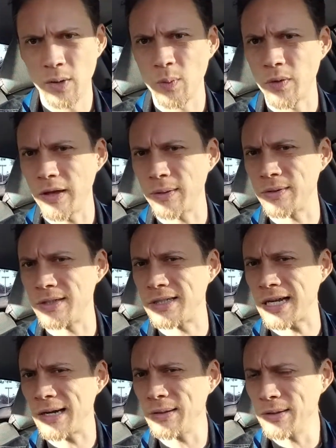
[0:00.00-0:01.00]
without
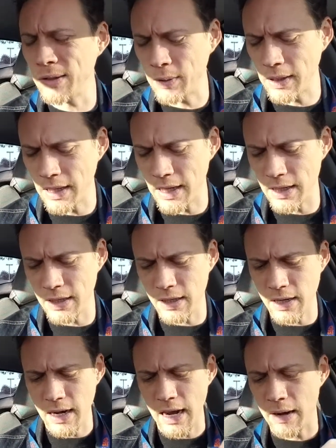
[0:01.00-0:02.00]
downloading it
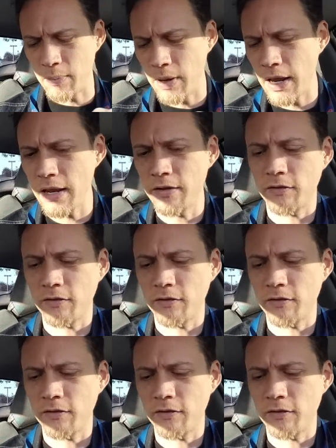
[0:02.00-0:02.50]
and paying